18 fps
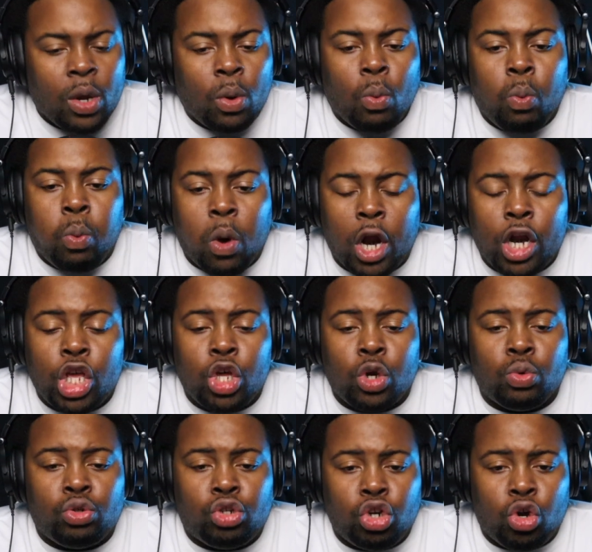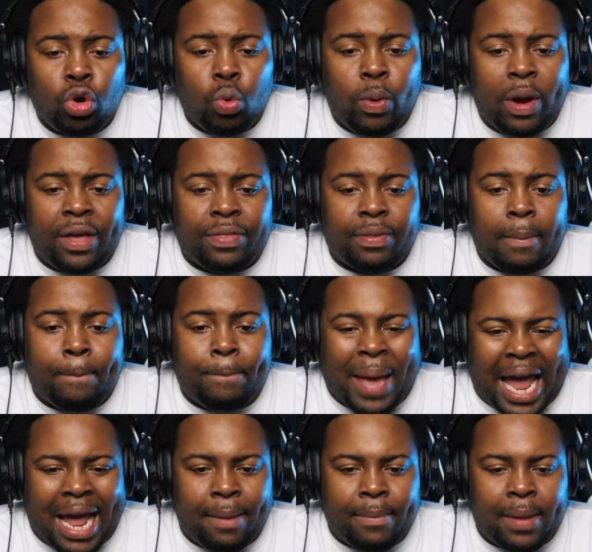What do you do with
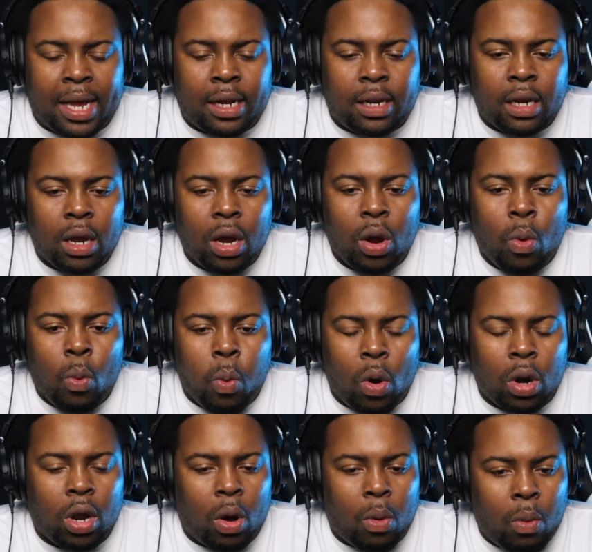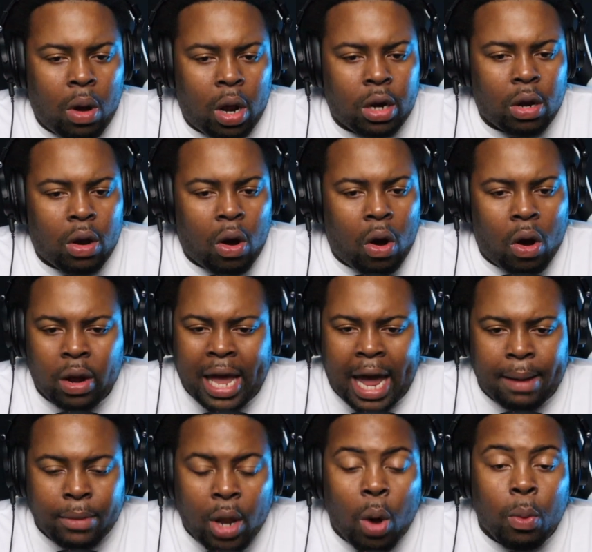Bateman one on one all
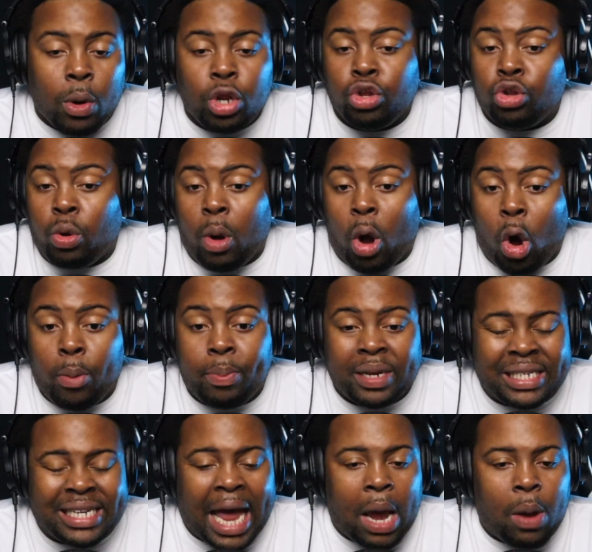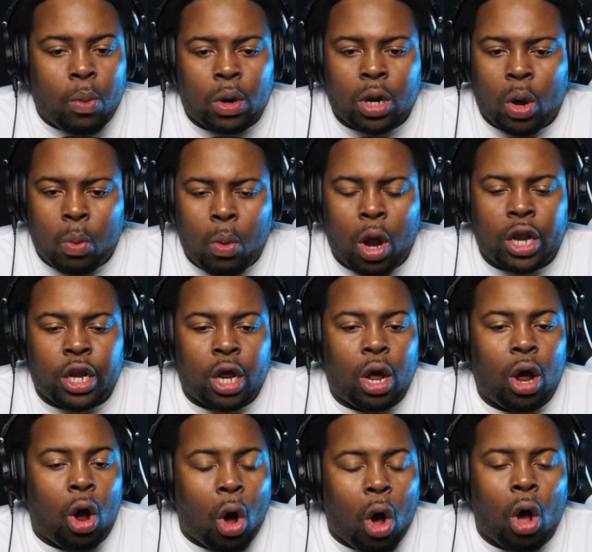game long. What do you do with OBJ one on one
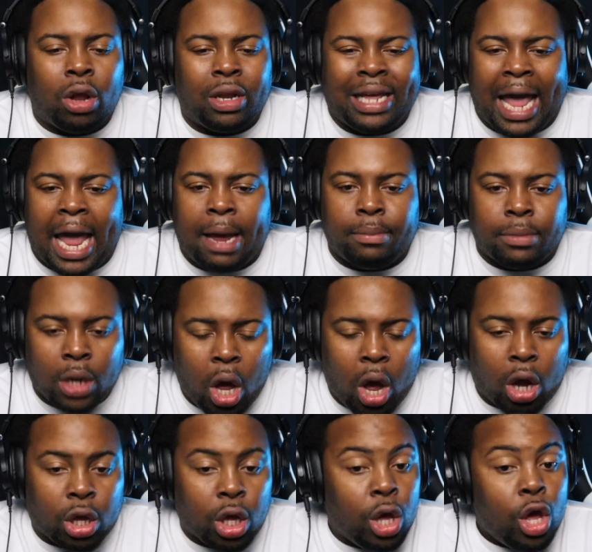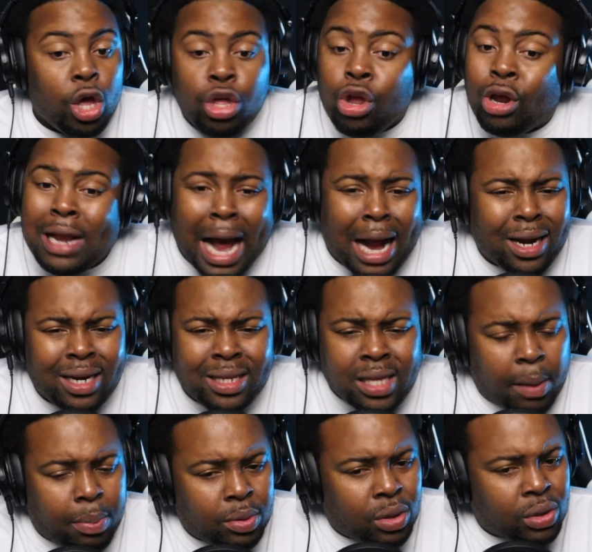all game long? You're not going to
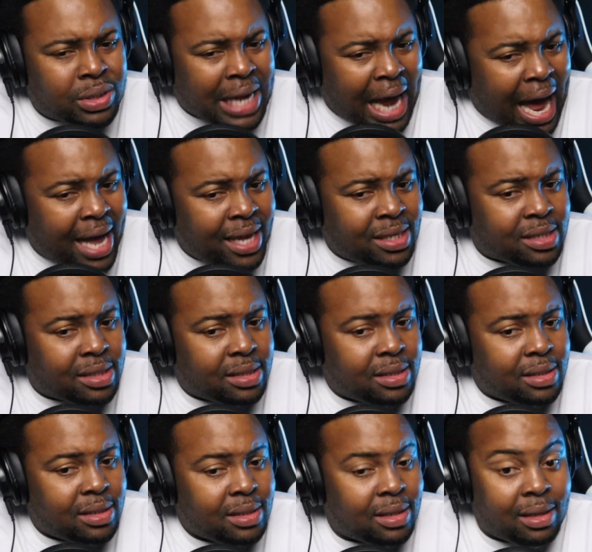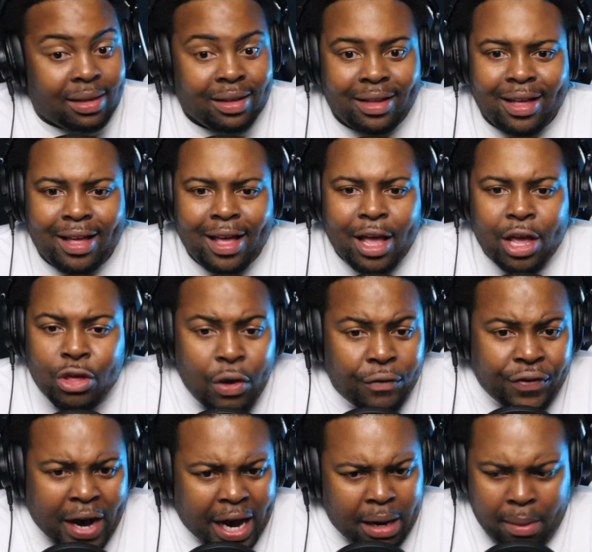double those guys. You
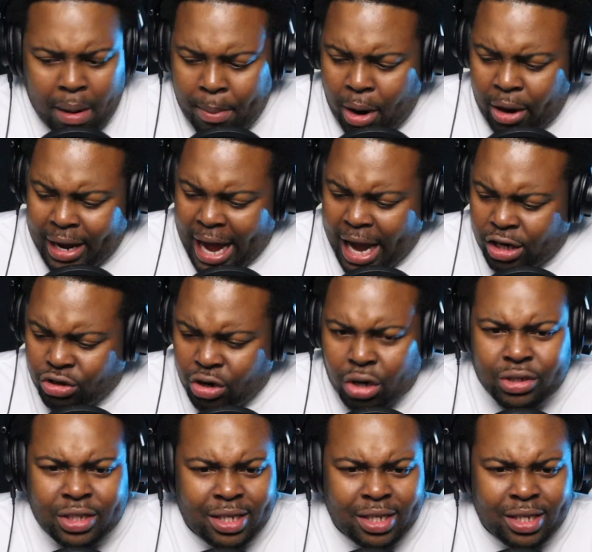forgot about Mark Andrews?